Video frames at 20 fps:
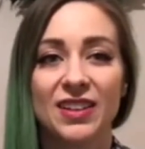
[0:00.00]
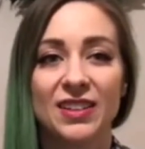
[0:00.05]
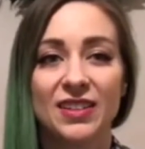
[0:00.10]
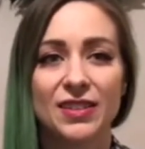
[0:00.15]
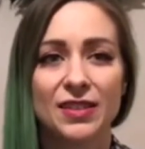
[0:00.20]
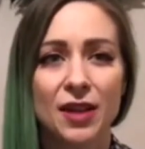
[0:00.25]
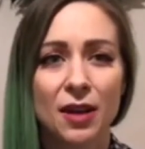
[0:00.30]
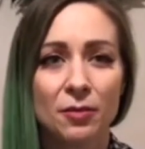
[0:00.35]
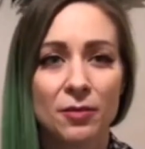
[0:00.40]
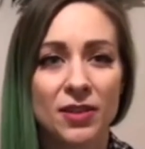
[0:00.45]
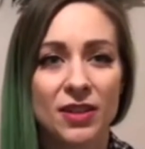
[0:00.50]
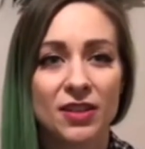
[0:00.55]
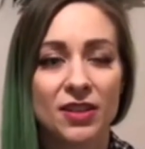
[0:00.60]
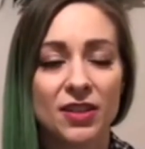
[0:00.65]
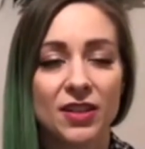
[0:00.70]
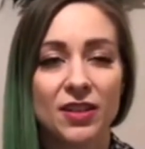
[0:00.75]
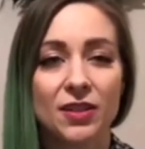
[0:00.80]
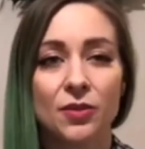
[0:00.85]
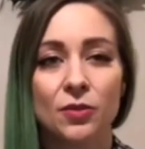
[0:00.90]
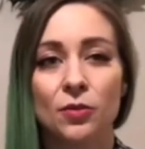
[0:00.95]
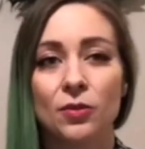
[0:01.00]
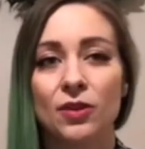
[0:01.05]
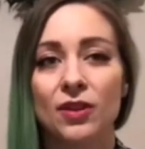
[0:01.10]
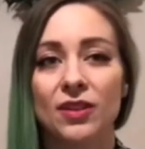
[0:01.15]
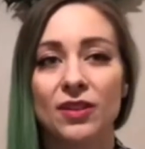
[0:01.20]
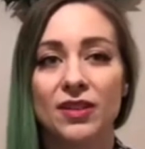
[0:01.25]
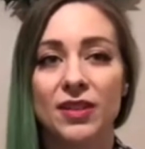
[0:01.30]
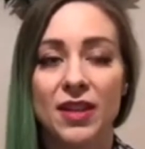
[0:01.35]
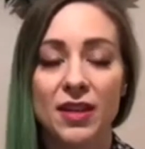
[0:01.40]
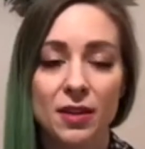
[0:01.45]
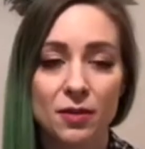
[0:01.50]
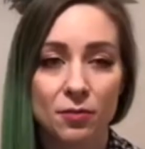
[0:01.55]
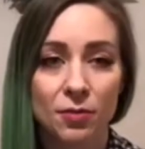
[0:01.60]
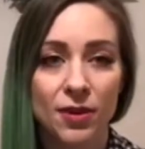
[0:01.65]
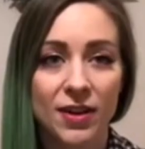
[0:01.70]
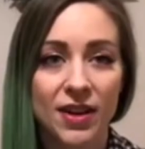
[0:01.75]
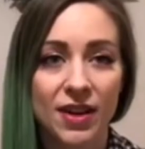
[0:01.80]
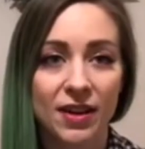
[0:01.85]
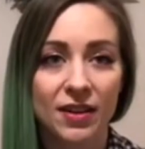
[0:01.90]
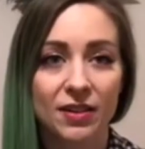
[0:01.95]
stop teaching or take a
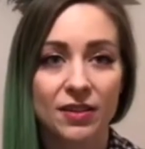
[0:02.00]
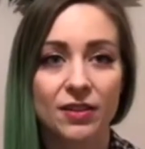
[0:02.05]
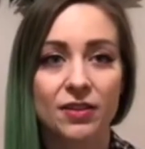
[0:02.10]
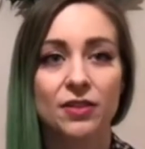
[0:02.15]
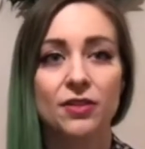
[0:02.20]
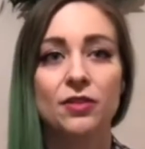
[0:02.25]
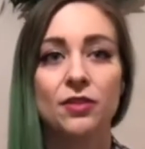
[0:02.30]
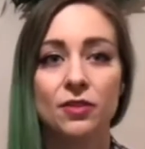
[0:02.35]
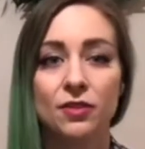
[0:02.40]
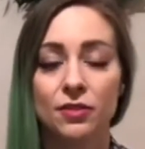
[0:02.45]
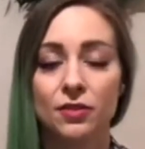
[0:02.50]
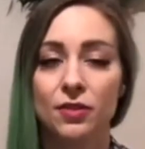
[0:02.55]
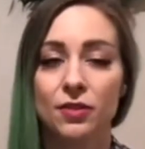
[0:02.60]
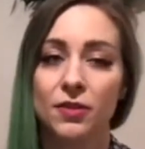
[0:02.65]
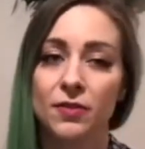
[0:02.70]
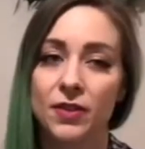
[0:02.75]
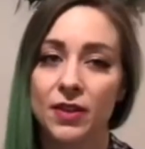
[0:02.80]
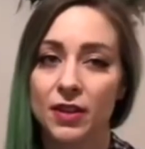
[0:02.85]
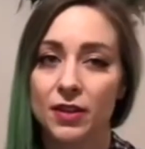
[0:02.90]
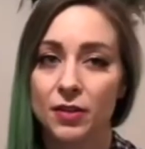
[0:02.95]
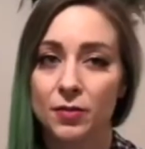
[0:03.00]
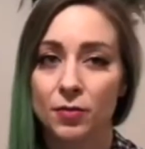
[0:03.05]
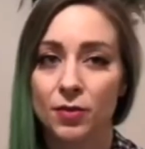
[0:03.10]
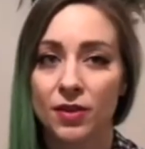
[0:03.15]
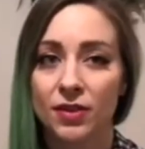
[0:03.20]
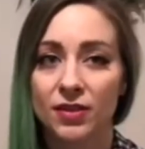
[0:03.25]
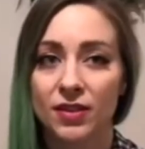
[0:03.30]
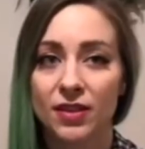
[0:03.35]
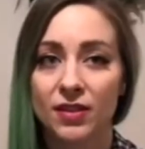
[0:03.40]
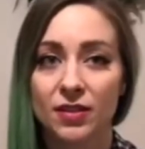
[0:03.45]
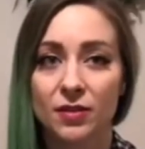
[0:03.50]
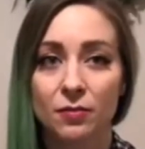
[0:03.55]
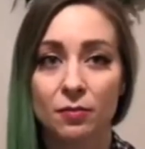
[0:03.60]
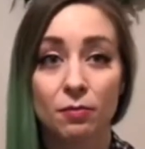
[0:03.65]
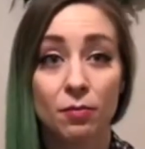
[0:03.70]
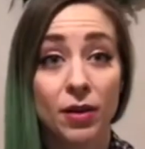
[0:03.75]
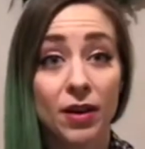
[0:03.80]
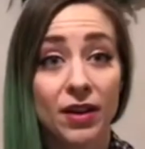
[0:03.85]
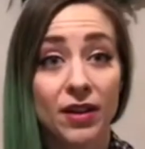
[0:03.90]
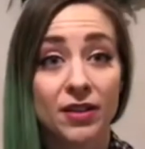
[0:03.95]
break to do the certification process.
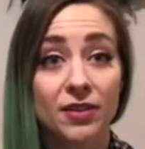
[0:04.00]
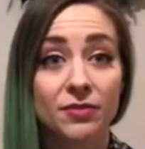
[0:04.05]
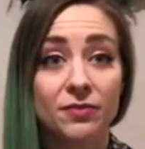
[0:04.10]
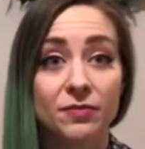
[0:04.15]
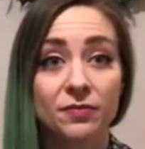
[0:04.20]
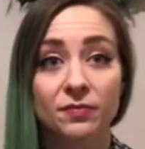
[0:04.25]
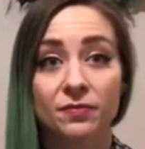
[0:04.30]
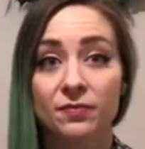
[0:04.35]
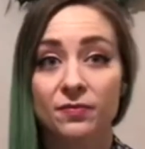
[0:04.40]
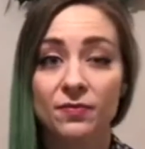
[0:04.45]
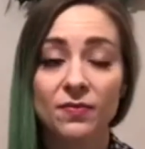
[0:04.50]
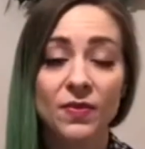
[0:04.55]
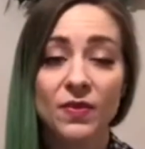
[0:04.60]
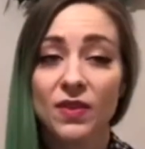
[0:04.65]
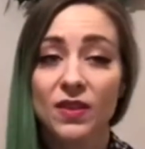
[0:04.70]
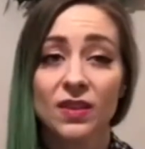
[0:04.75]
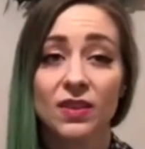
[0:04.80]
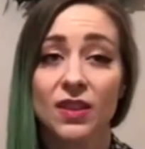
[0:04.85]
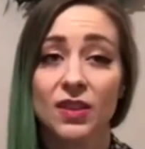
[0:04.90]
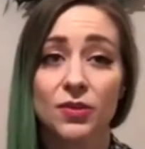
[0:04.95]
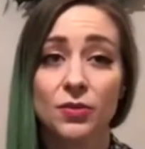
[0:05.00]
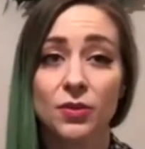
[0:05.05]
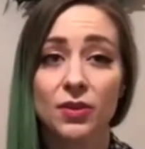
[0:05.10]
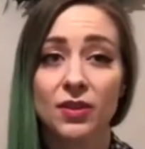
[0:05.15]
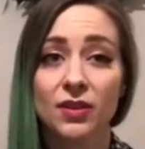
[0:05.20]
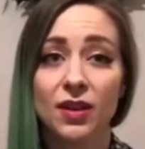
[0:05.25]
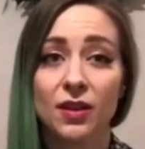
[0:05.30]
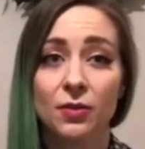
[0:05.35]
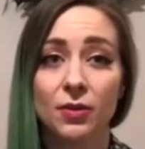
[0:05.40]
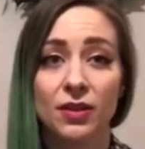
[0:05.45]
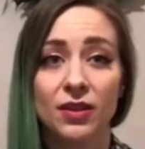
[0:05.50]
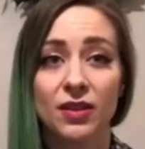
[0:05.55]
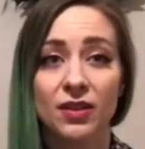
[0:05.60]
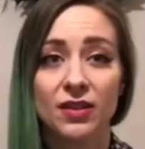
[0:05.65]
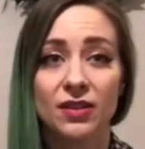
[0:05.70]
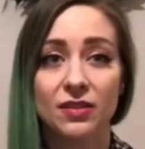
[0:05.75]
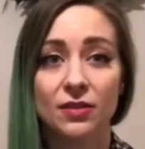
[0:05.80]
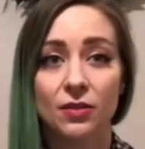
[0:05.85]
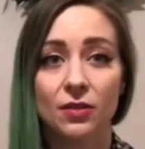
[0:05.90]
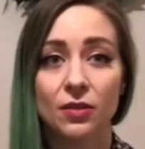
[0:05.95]
But that's really not what it
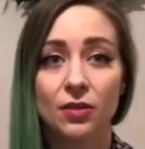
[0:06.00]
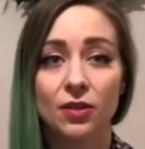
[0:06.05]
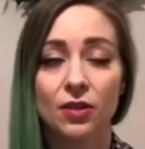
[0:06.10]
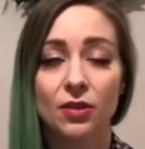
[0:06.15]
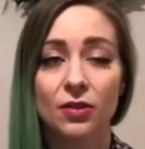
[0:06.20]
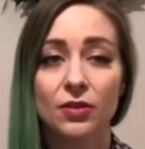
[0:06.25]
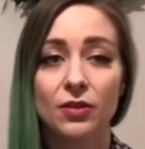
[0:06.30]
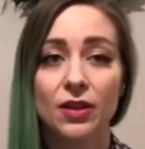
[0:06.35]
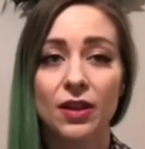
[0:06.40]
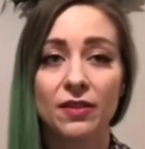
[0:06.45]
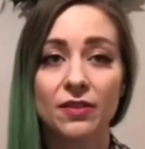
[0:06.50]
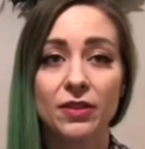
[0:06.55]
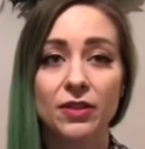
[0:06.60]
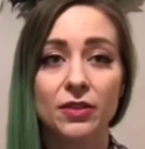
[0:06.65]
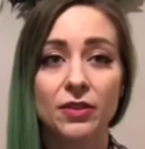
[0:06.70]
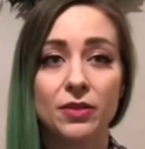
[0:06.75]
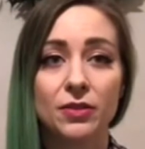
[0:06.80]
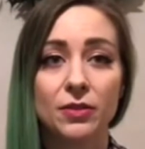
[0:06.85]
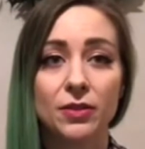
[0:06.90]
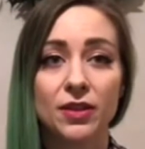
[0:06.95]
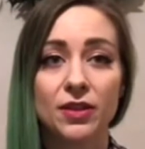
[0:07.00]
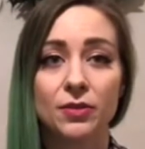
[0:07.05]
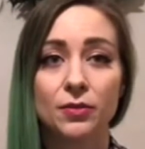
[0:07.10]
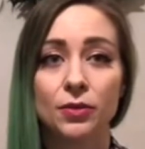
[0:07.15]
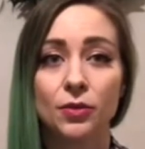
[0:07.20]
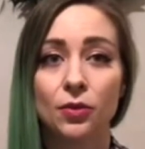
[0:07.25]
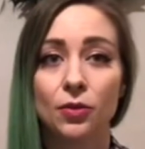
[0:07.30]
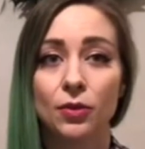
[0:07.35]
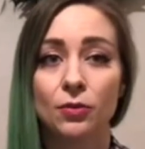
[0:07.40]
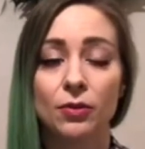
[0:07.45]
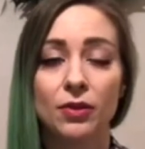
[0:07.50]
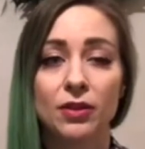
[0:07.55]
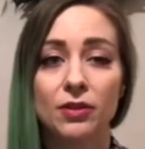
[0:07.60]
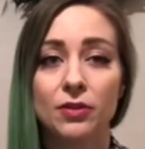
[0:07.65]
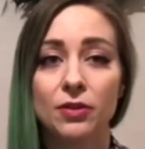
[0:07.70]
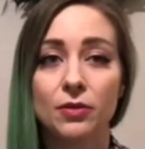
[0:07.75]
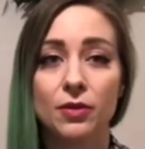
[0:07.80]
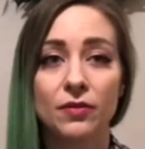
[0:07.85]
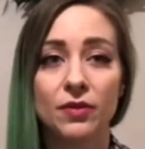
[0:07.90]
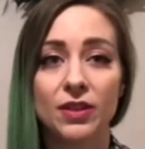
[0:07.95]
is at all. All you have to do is record what you
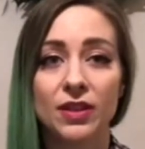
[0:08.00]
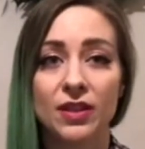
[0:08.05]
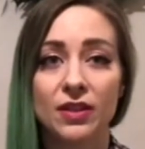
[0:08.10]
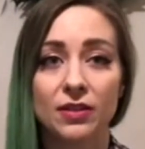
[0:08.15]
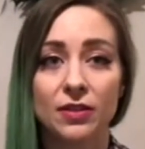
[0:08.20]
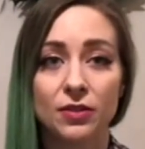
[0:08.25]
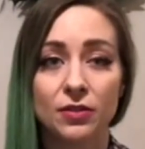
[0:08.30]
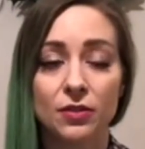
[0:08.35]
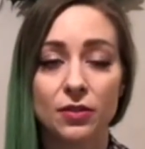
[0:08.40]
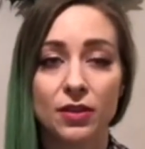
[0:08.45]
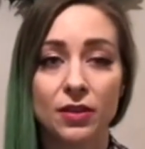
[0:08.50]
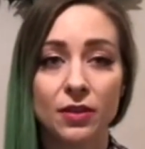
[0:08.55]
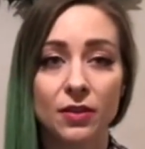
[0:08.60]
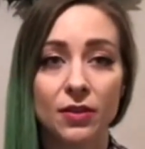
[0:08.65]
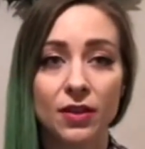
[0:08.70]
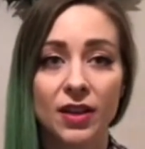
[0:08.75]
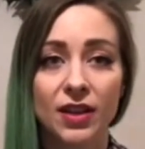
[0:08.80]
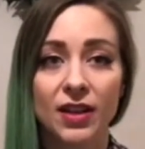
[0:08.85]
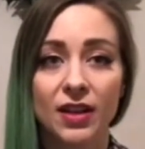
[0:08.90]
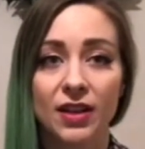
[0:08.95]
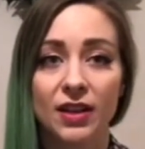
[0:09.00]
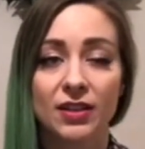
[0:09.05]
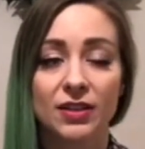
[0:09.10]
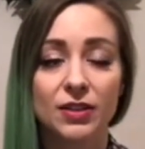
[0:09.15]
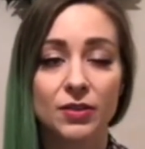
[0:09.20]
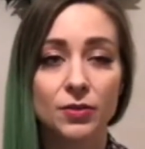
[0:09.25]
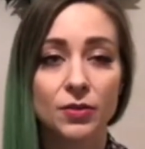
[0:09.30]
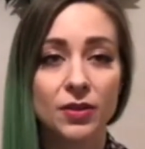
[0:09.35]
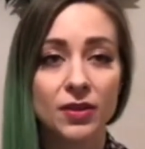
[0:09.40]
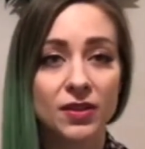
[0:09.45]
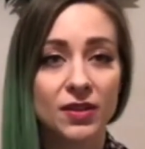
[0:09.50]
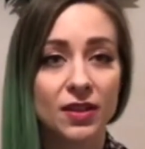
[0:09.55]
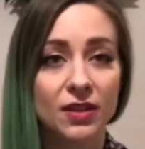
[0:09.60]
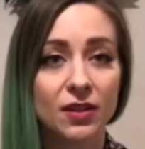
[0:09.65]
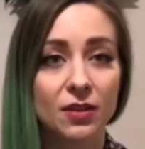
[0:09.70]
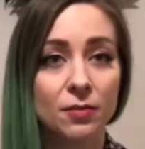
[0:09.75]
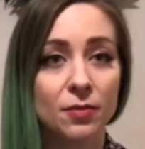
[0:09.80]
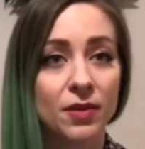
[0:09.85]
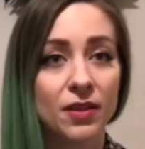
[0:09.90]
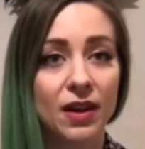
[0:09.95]
do every day in the studio. And it's really set
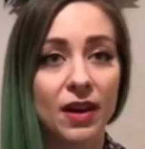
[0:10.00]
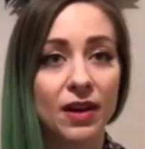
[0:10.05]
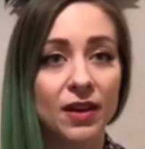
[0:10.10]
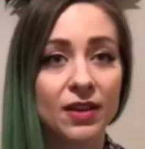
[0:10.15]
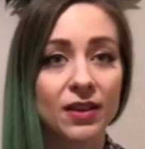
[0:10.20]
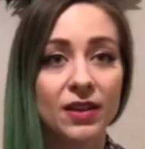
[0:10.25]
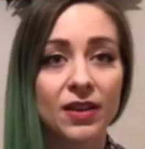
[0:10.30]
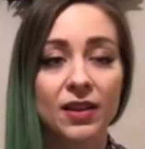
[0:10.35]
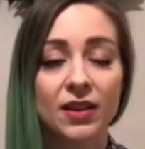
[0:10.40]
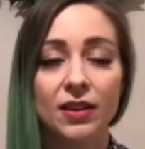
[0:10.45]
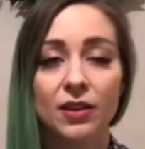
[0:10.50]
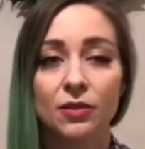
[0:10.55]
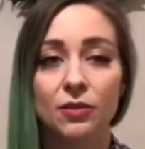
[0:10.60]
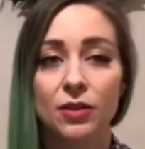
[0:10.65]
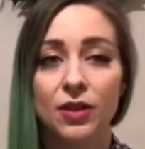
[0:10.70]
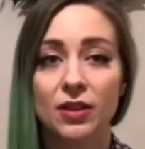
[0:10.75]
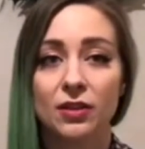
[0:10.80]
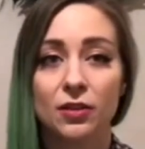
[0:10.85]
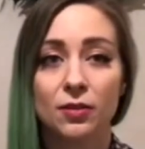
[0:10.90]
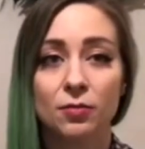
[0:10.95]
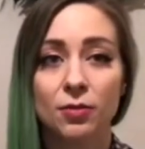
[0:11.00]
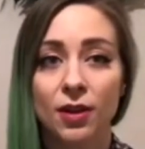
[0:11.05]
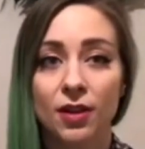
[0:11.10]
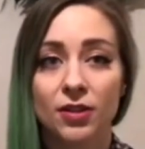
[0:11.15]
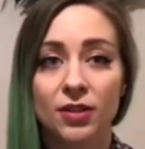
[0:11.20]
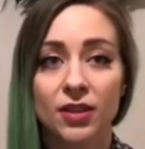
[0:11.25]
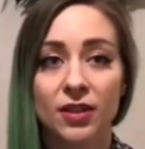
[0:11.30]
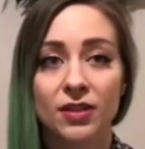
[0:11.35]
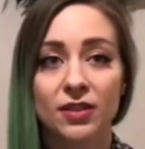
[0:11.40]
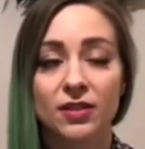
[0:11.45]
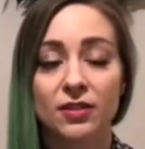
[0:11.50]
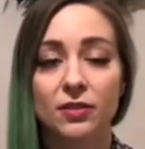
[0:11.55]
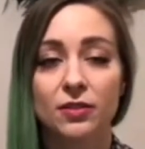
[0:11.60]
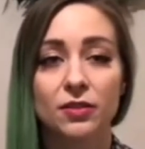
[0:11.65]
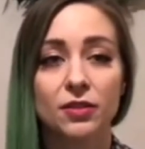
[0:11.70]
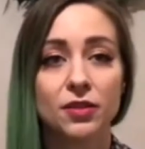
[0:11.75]
up that in your projects, you're